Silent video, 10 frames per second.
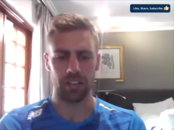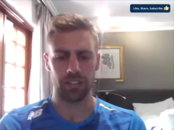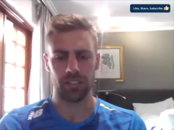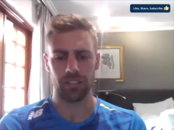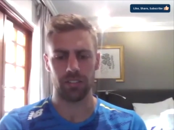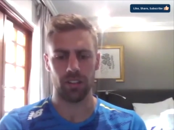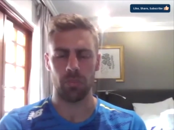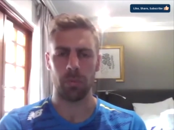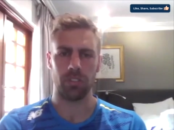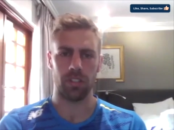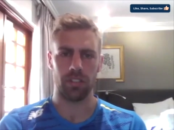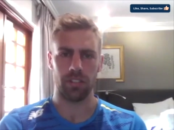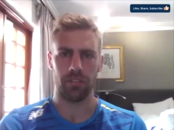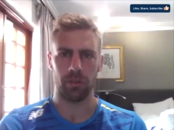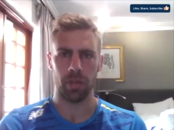Just the opportunity
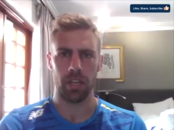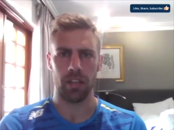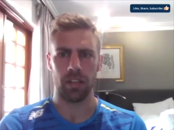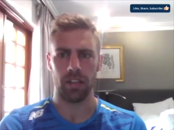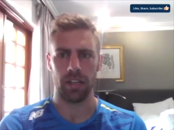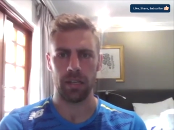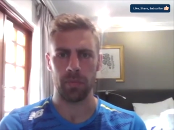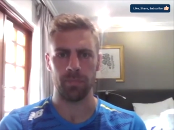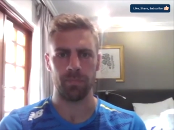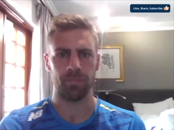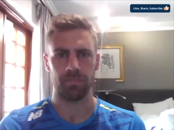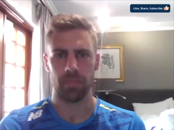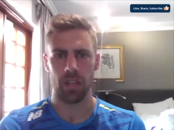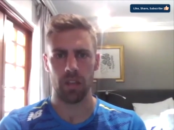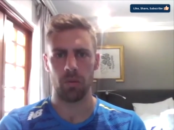for me.
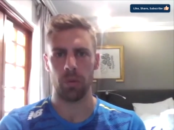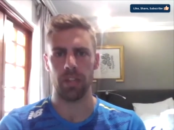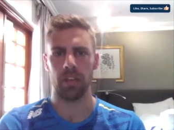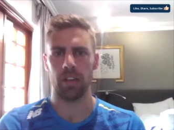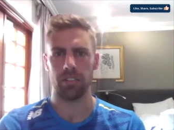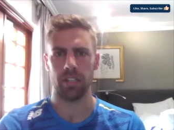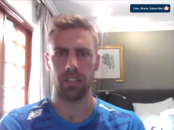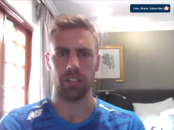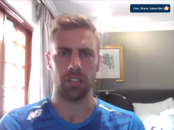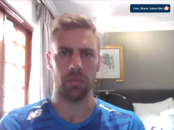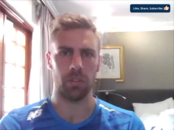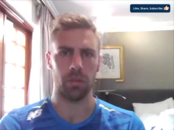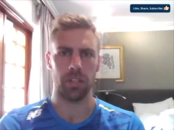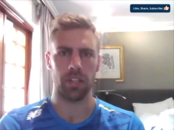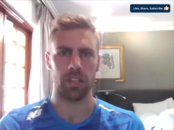Whether I take the first
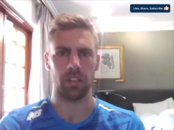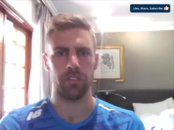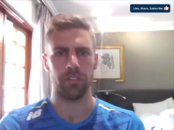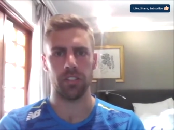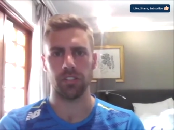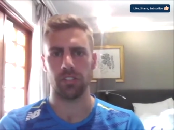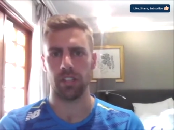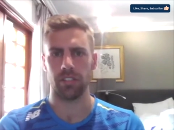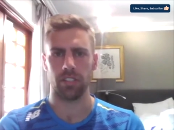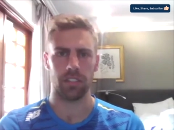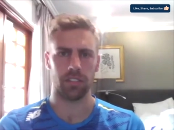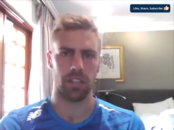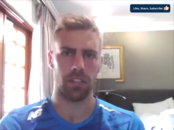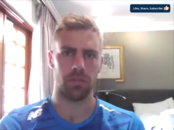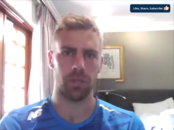day, second
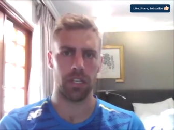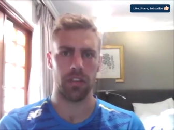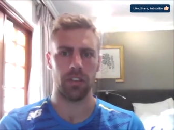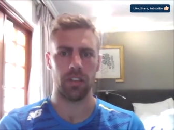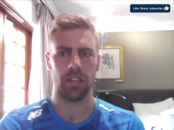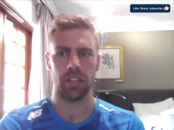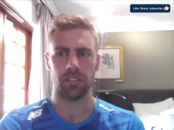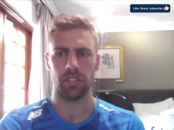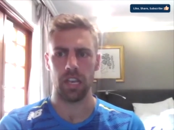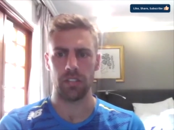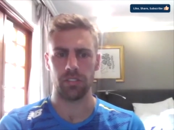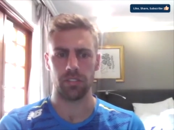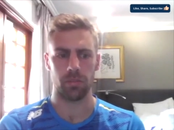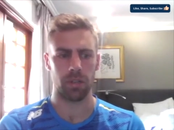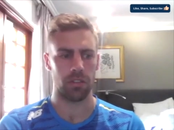chance, wherever it is, it's
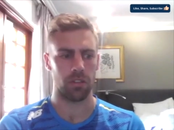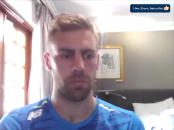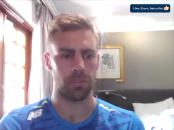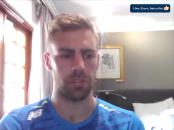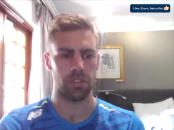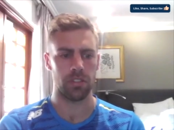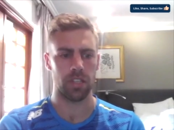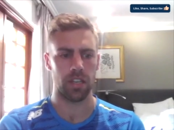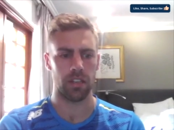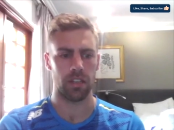just about the opportunity and